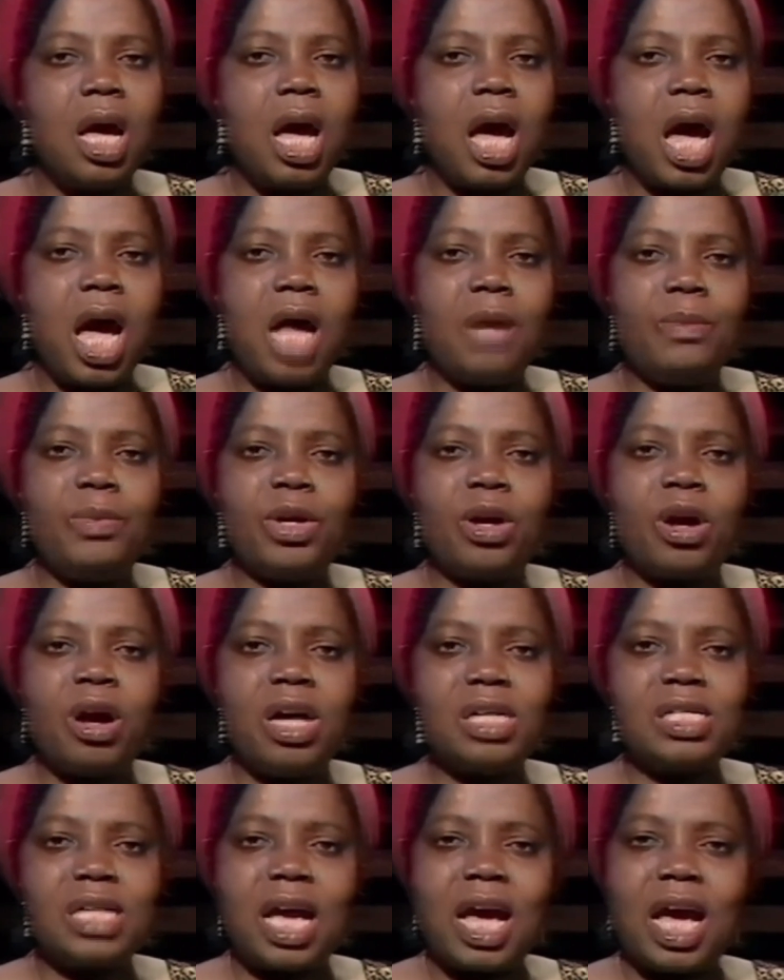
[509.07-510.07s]
and
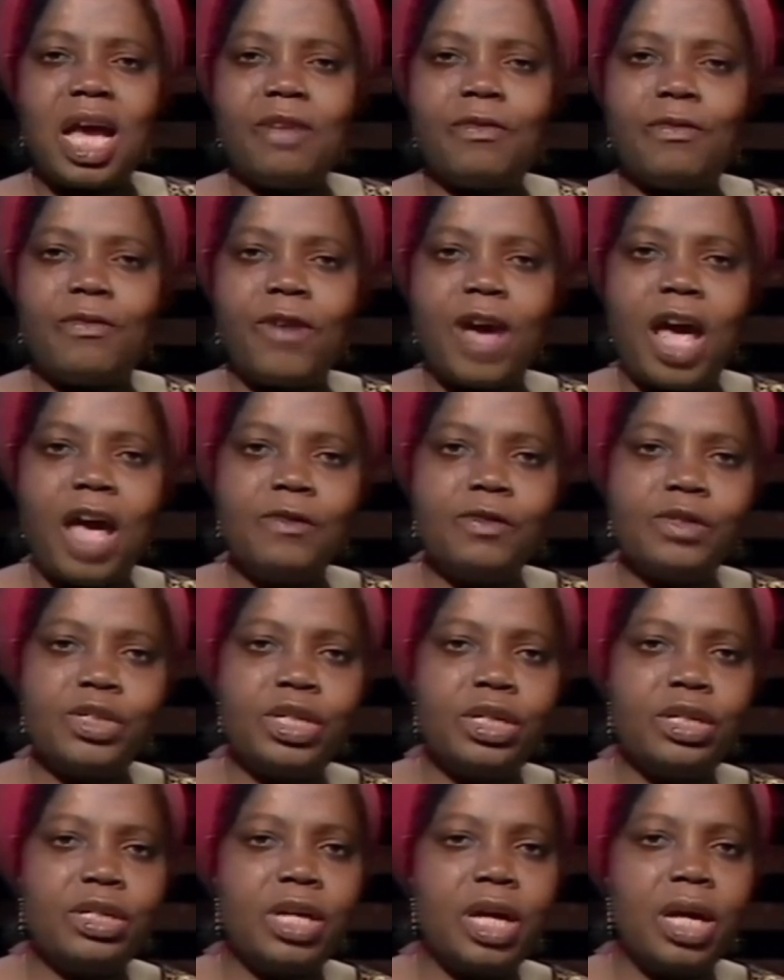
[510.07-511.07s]
because I had 5
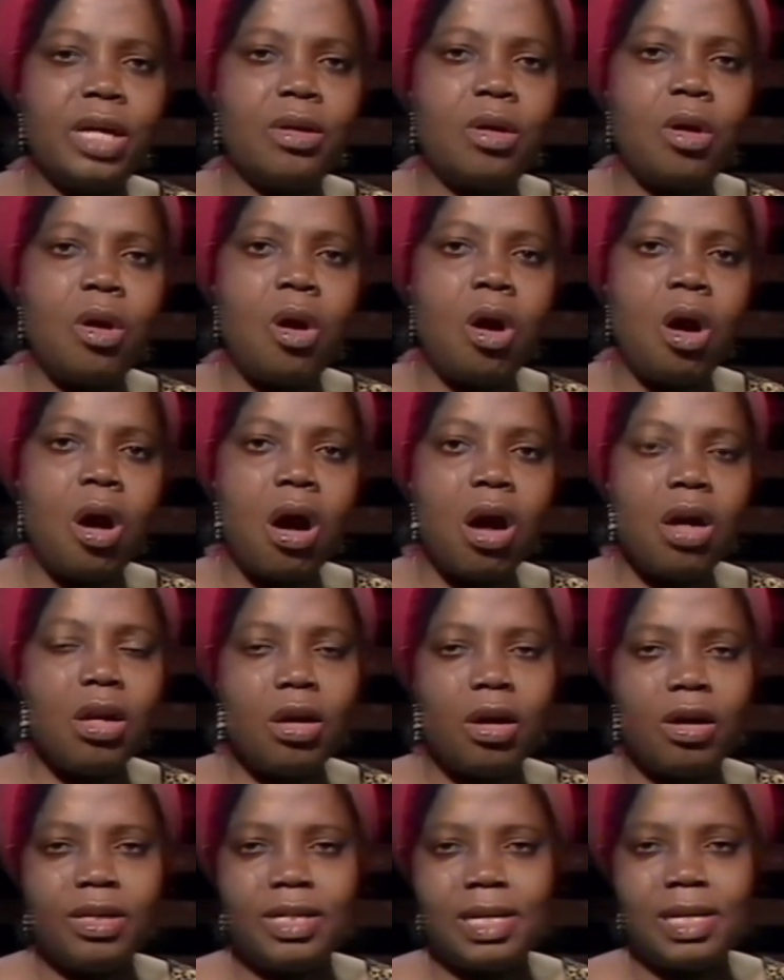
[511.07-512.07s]
children all
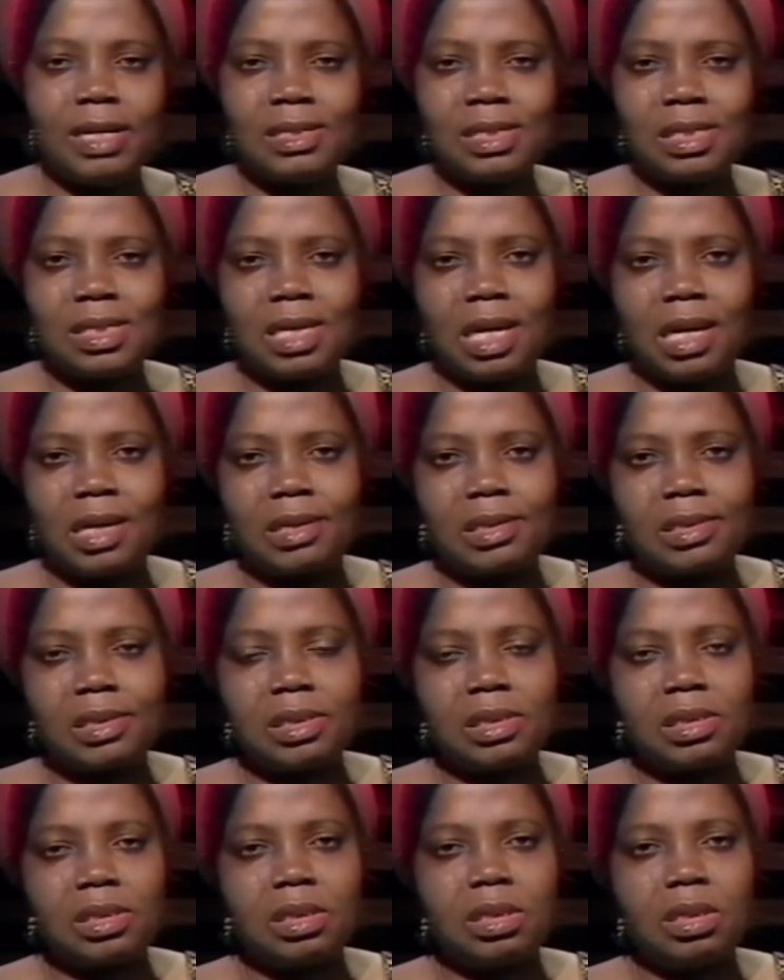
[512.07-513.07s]
under
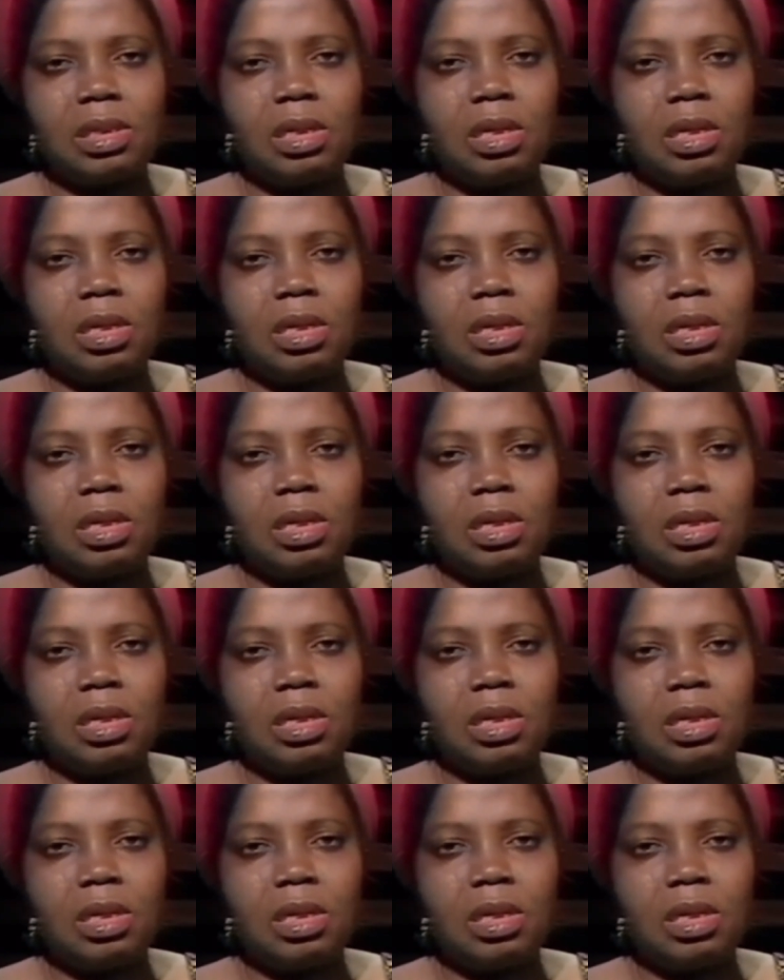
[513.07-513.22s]
6,